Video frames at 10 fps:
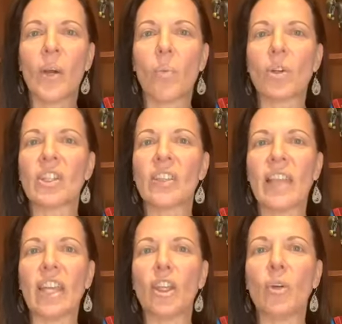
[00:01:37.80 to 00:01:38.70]
Was it
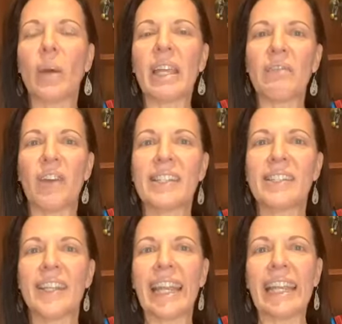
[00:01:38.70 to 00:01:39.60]
that you were
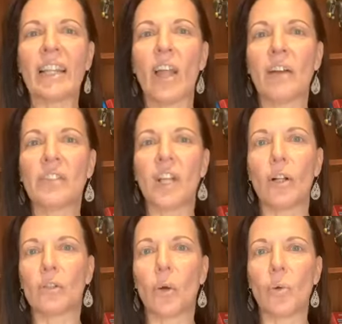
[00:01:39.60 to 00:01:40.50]
investing in
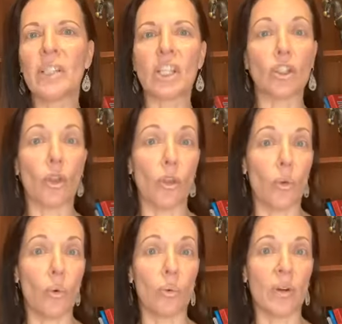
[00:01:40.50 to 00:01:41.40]
lifestyle toys that you
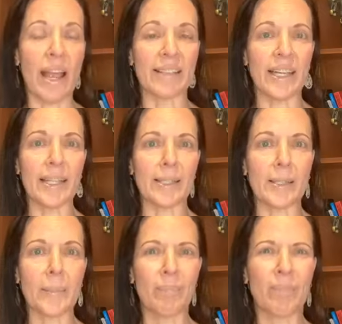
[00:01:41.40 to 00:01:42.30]
thought were
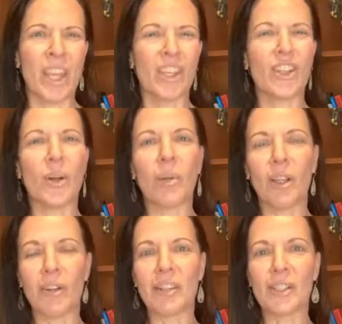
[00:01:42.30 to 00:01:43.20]
assets? You know, a
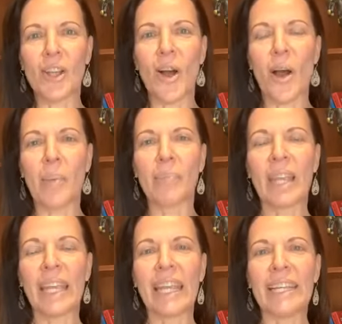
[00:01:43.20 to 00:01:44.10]
lot of the time,
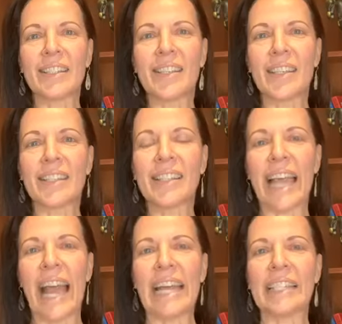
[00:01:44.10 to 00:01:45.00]
it's this
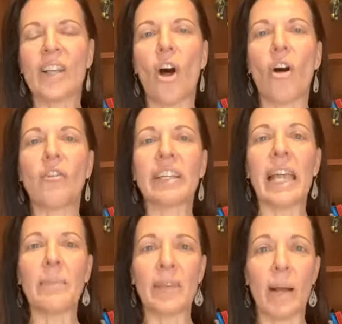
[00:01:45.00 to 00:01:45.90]
case of
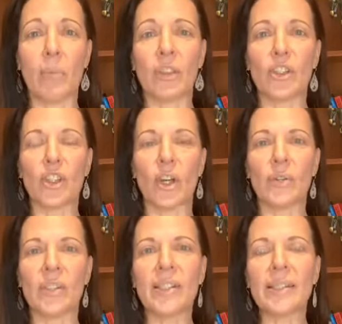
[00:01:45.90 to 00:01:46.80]
keeping up with the
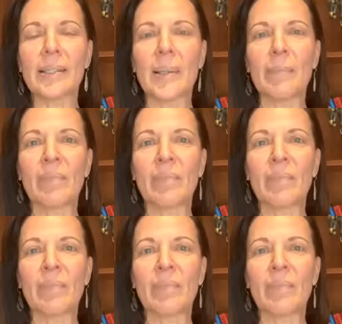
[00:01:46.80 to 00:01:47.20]
Joneses.